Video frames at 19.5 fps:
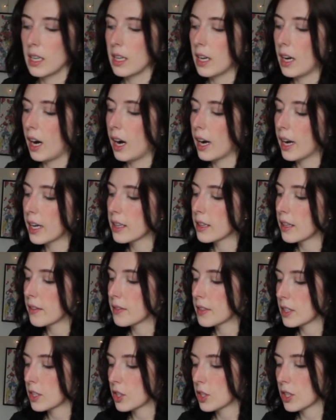I love
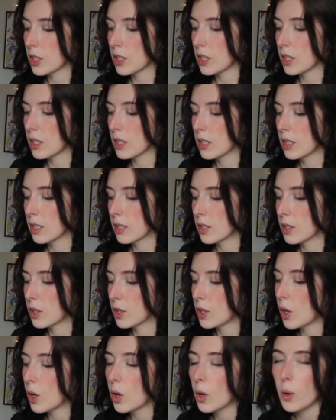this journal
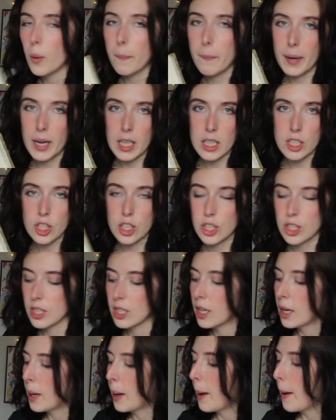so much.
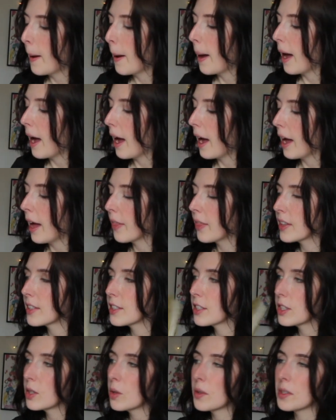And this
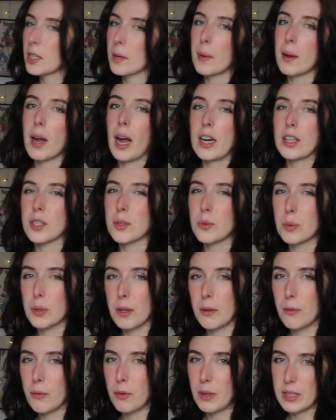is the only time I actually
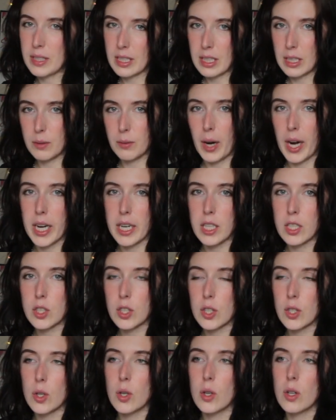really physically write in a
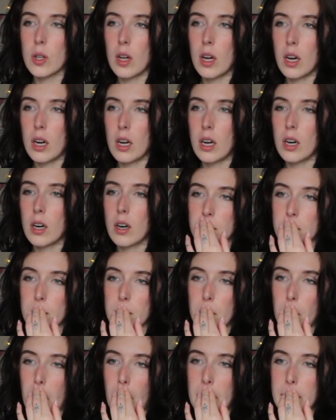journal.
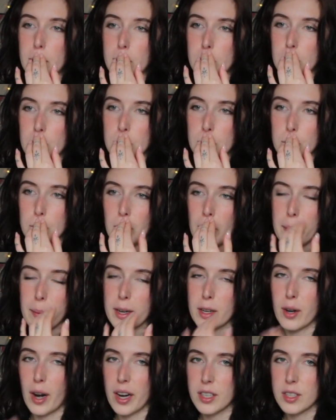I used to write
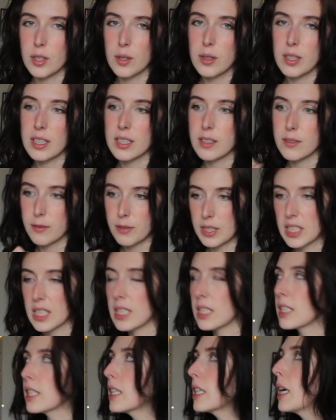my gratitude list
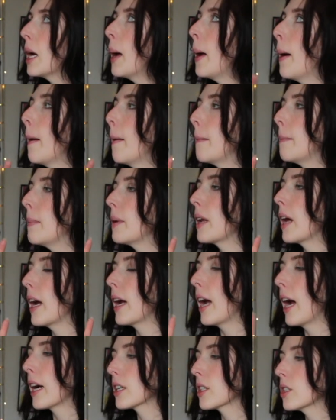physically, but I
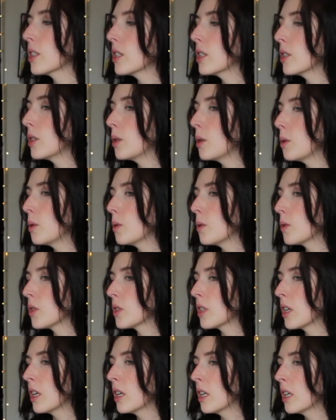actually use